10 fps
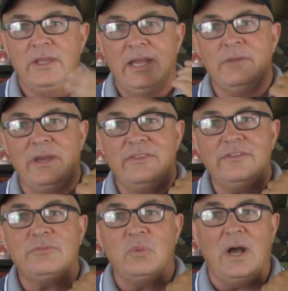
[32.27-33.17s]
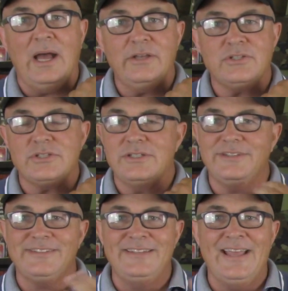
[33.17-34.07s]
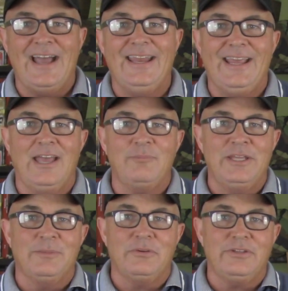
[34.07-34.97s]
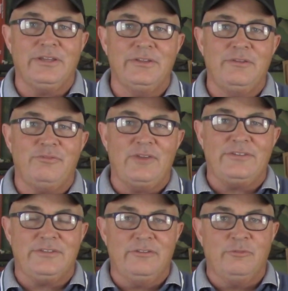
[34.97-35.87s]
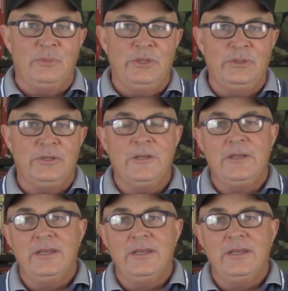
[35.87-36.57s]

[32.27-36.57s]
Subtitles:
Anyway, this watch does not have me in a particularly festive mood,